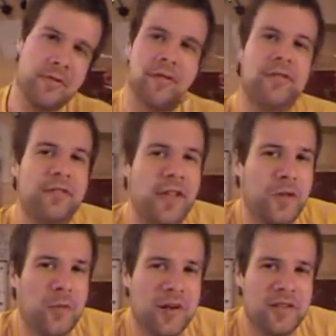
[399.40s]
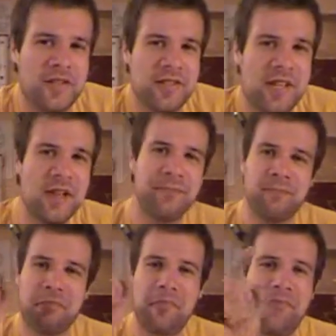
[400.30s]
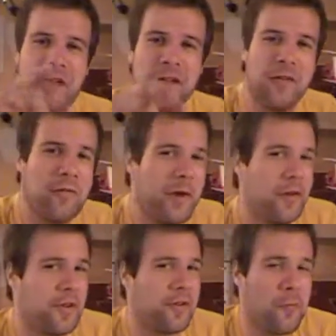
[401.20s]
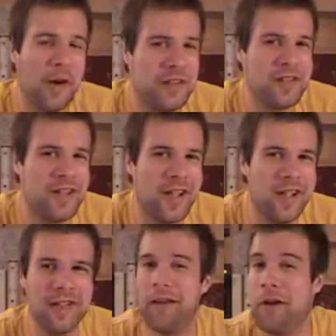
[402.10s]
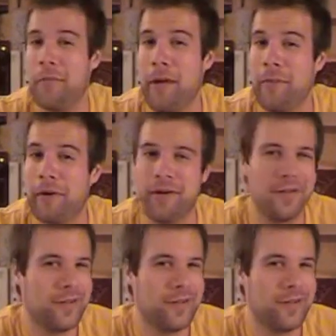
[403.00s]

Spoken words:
Thank you, Washington State. Thank you, everybody out there, for watching today. Remember,